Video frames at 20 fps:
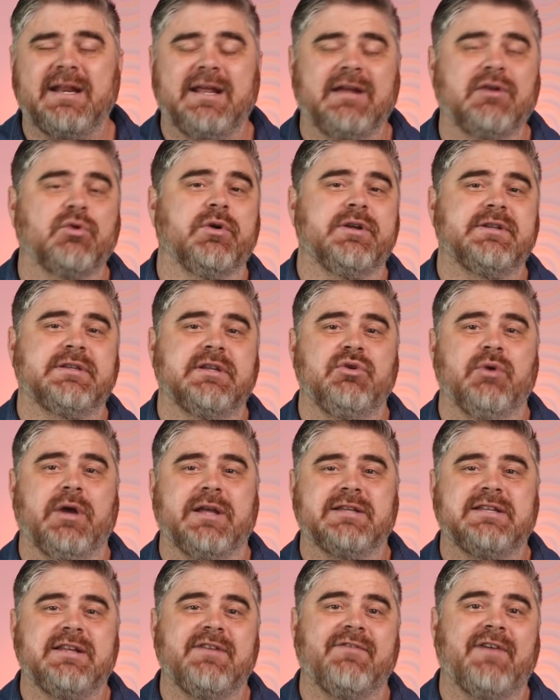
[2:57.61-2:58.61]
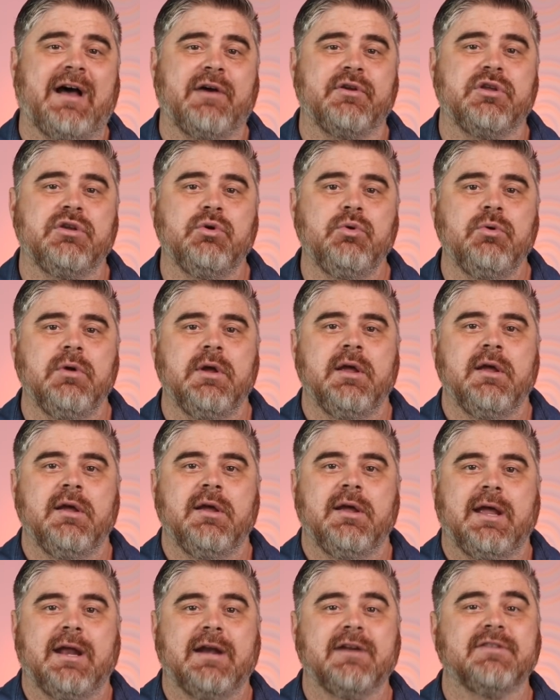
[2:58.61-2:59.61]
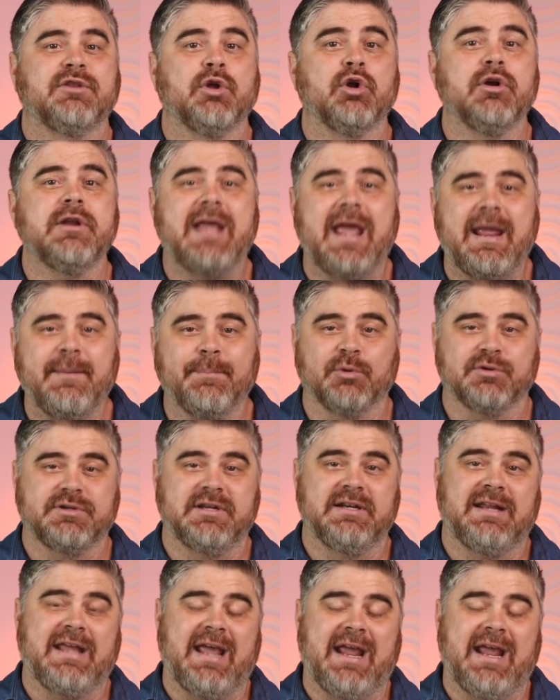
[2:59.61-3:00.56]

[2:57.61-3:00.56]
increase in USD value and a 38%